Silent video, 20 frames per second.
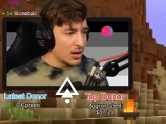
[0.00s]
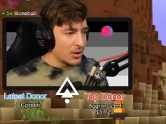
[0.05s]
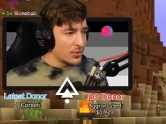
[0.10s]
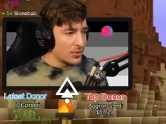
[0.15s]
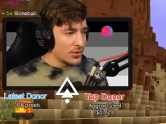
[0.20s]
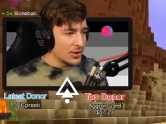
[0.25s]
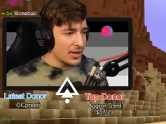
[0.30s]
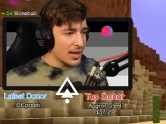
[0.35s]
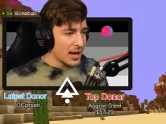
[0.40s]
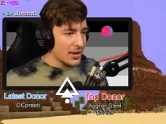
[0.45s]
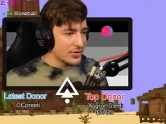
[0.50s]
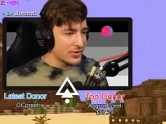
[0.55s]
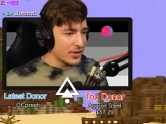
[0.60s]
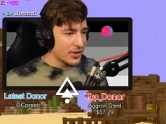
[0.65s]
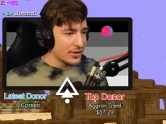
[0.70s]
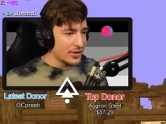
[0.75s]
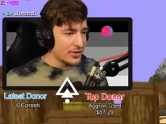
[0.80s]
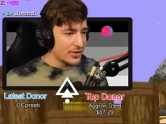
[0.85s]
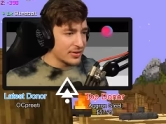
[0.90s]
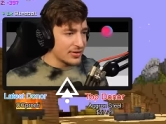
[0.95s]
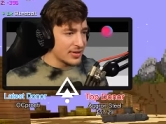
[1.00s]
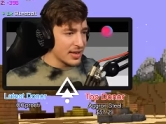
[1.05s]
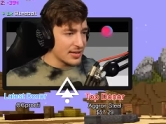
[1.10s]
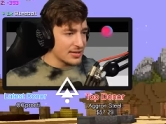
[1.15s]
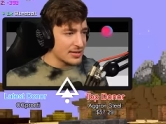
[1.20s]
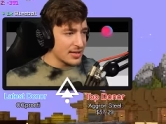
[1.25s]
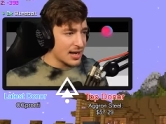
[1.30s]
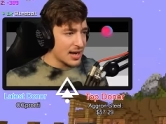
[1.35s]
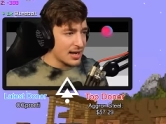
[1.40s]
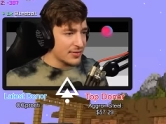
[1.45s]
Oh, the cow's already in the
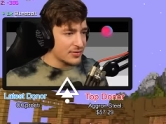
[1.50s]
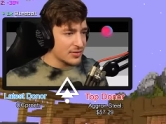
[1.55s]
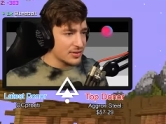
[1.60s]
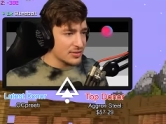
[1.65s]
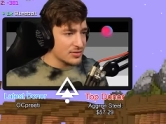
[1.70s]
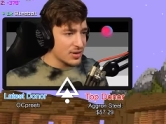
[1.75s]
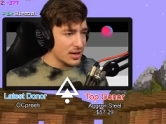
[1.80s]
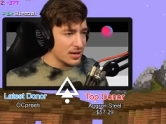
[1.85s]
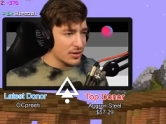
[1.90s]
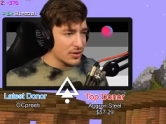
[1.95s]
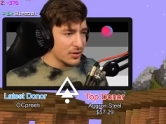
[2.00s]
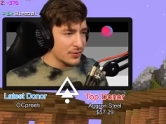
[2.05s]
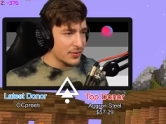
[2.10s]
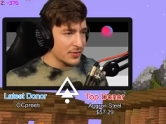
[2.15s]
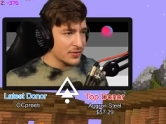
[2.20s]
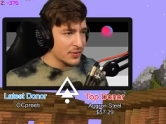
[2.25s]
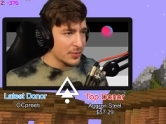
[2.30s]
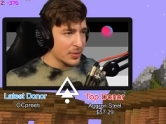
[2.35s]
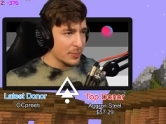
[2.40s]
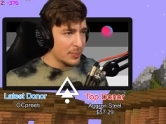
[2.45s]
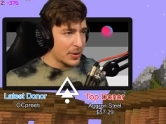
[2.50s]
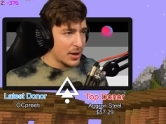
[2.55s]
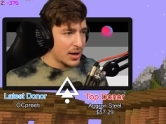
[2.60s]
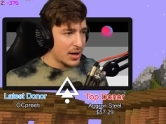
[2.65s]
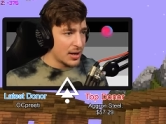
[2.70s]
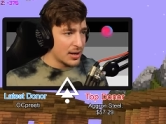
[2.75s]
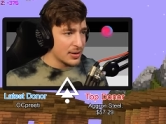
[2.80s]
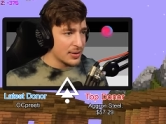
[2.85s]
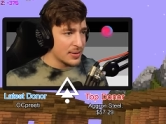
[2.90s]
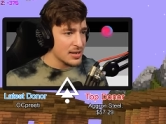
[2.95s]
desert. I have to drag it over from the
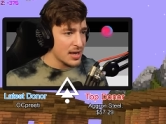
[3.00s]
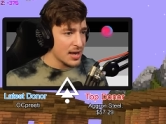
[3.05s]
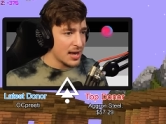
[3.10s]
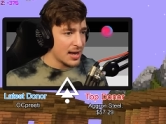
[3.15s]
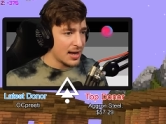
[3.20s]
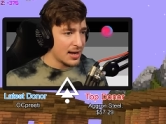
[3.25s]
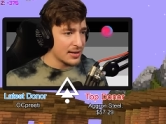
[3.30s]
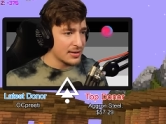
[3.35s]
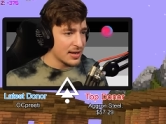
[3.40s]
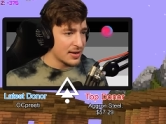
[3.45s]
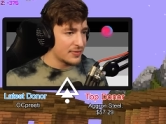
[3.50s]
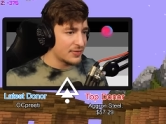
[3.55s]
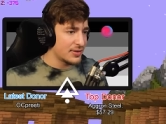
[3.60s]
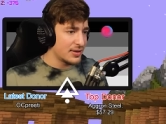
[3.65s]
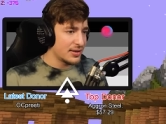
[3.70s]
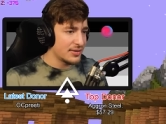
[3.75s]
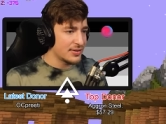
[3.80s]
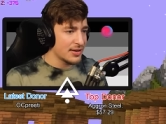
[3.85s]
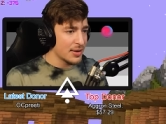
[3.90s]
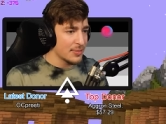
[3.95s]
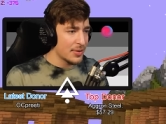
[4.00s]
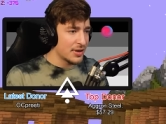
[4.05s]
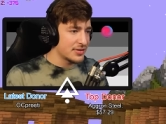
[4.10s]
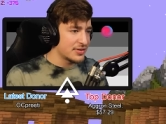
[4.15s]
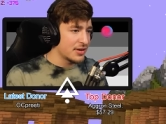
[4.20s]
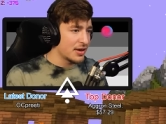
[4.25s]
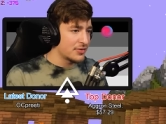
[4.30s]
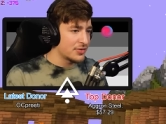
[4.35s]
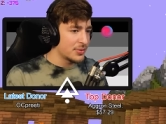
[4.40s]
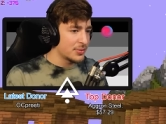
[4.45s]
barn. Yeah, I definitely need to get
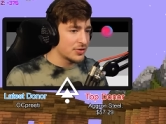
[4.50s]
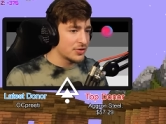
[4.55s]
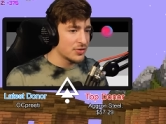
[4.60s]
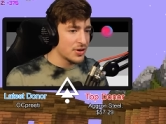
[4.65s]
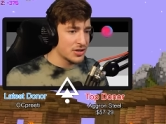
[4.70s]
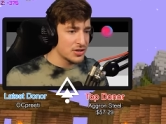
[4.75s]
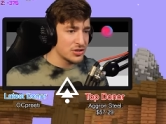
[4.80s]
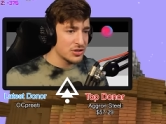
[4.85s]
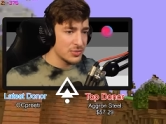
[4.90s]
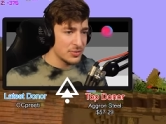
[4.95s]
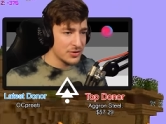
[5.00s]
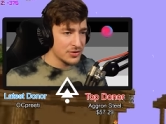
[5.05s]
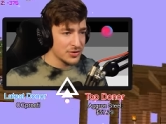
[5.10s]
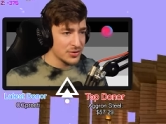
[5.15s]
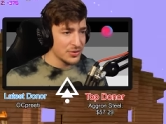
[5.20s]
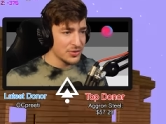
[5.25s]
myself some tarantula boots.